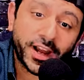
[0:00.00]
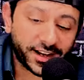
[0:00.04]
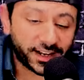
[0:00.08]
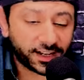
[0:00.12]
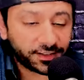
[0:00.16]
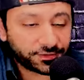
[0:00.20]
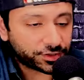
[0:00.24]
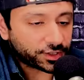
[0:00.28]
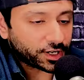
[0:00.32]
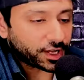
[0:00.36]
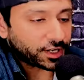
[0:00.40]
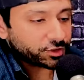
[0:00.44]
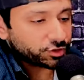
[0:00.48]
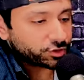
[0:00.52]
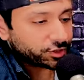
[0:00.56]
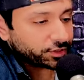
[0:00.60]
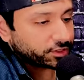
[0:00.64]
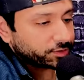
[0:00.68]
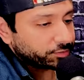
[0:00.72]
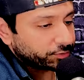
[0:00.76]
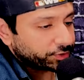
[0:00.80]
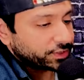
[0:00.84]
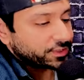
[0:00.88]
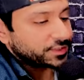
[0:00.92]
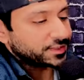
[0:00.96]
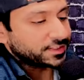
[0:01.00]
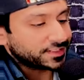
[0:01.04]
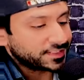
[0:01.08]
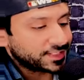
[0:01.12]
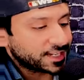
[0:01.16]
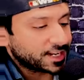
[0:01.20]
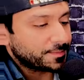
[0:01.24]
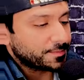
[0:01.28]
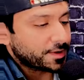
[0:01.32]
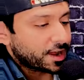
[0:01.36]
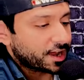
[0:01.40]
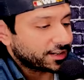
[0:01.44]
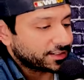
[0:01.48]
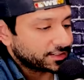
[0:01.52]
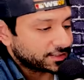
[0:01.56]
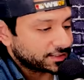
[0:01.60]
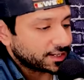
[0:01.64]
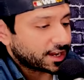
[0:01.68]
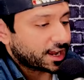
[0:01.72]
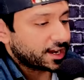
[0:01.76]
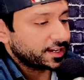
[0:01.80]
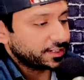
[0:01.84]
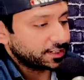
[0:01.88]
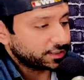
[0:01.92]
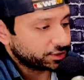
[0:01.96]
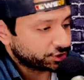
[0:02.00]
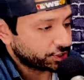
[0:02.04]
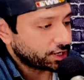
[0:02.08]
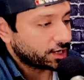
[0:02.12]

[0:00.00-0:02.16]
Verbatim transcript: And if Sean Strickland brings the same Adesanya